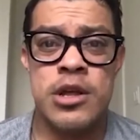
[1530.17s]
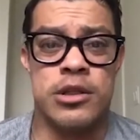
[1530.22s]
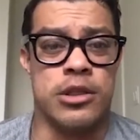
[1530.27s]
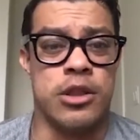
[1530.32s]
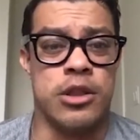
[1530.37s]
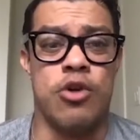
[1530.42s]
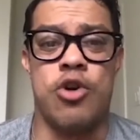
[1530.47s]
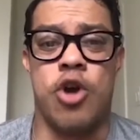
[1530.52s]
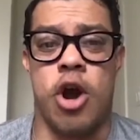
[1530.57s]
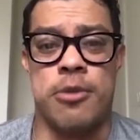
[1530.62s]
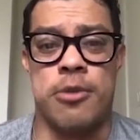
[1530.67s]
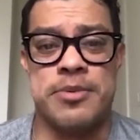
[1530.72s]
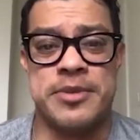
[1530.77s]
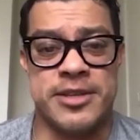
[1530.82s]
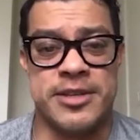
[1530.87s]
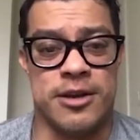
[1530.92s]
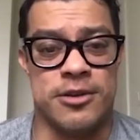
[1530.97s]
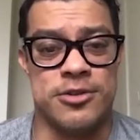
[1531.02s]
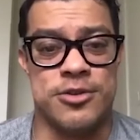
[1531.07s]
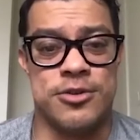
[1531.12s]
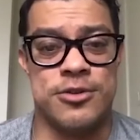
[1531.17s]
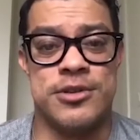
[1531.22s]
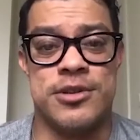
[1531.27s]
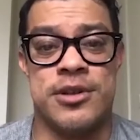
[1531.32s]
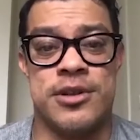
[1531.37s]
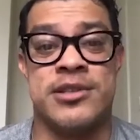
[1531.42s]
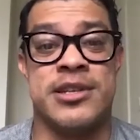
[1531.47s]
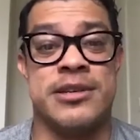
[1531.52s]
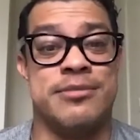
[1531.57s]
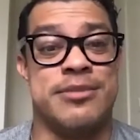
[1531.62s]
low carb
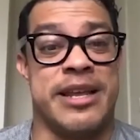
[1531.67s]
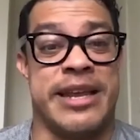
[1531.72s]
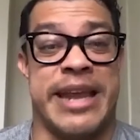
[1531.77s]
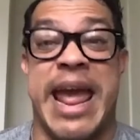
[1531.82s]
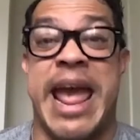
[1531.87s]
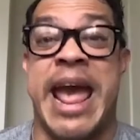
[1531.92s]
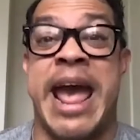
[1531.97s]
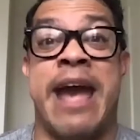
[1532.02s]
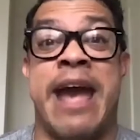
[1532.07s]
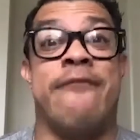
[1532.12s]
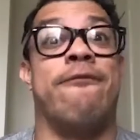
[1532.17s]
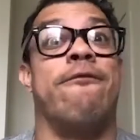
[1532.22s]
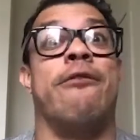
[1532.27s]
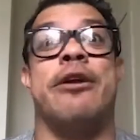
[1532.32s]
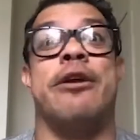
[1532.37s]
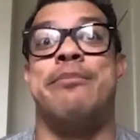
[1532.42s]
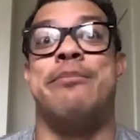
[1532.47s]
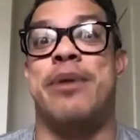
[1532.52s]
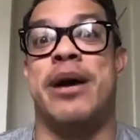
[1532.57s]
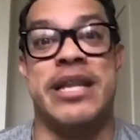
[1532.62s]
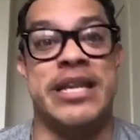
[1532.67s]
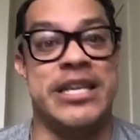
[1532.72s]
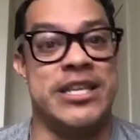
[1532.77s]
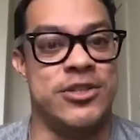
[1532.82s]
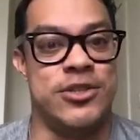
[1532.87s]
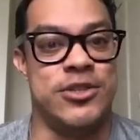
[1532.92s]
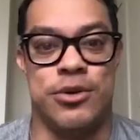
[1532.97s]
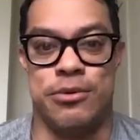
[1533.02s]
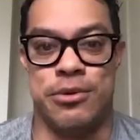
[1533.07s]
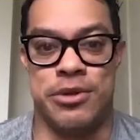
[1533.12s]
seltzers. It seems like everybody
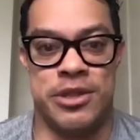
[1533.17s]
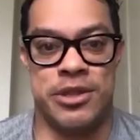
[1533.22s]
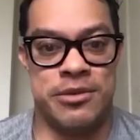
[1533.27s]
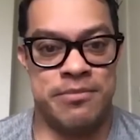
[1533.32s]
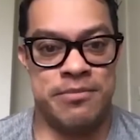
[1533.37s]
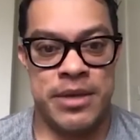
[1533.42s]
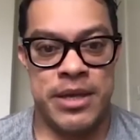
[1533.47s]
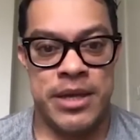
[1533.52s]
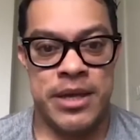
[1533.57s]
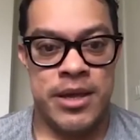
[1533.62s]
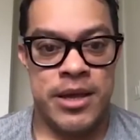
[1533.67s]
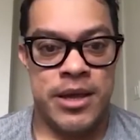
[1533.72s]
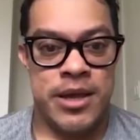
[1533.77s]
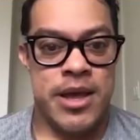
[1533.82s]
is doing them.